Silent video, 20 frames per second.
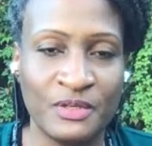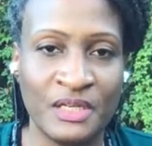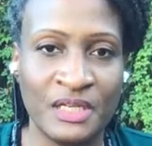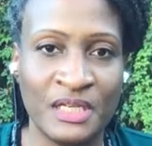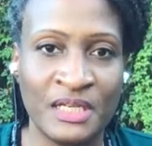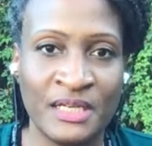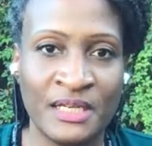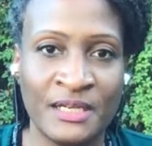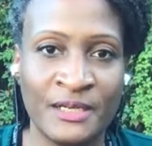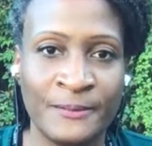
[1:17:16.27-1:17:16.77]

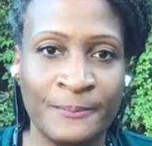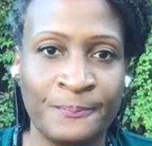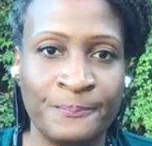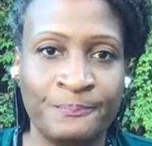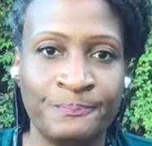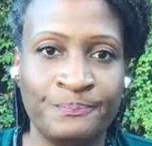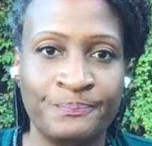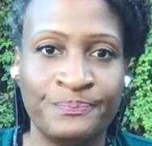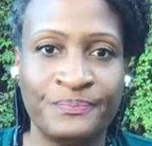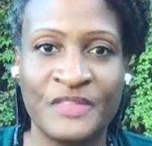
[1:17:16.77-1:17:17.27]

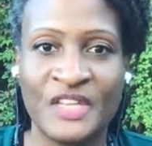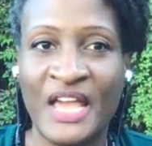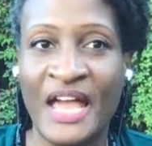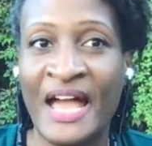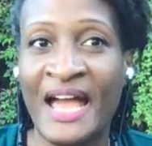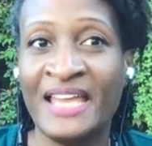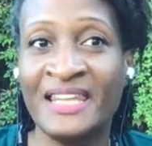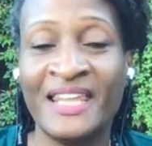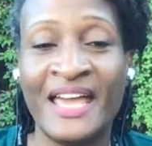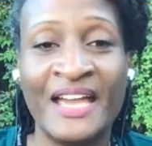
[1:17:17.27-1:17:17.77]

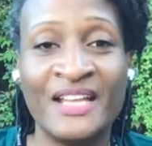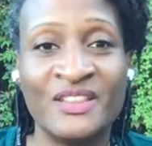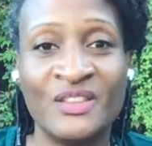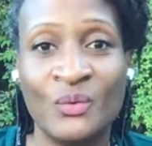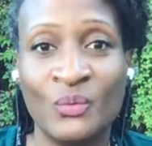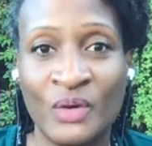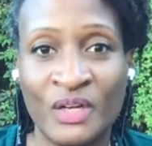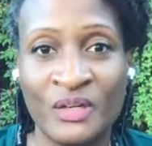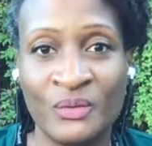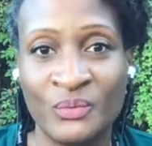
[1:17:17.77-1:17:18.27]
I like the
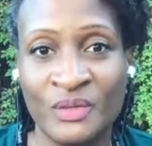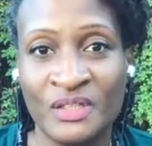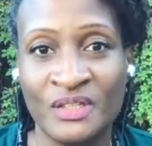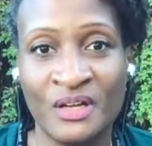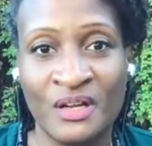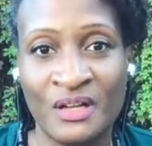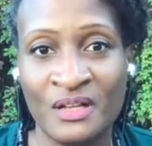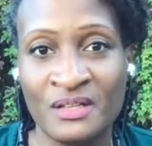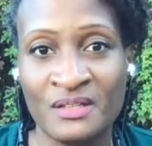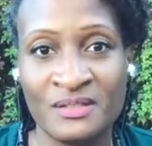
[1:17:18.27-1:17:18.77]
one-on-one
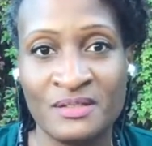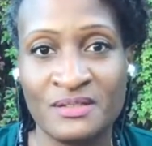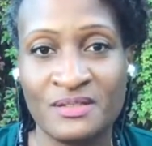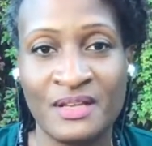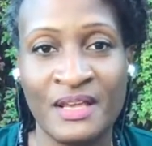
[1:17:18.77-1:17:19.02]
calls,